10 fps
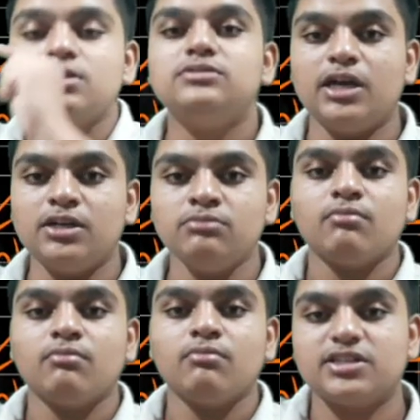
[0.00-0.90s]

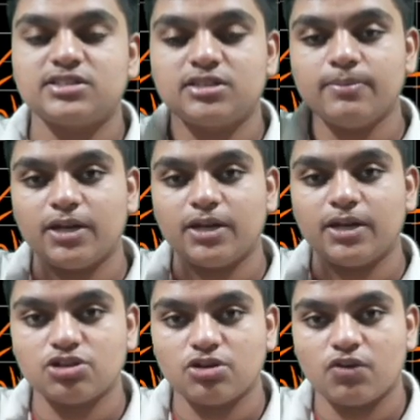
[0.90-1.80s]
then the
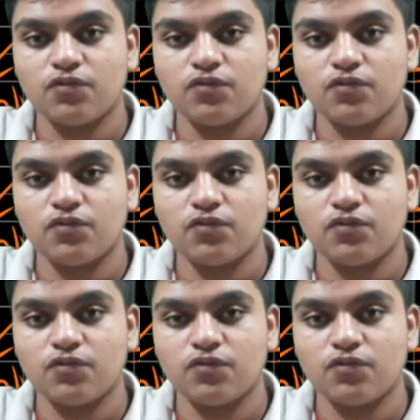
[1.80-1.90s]
stimulation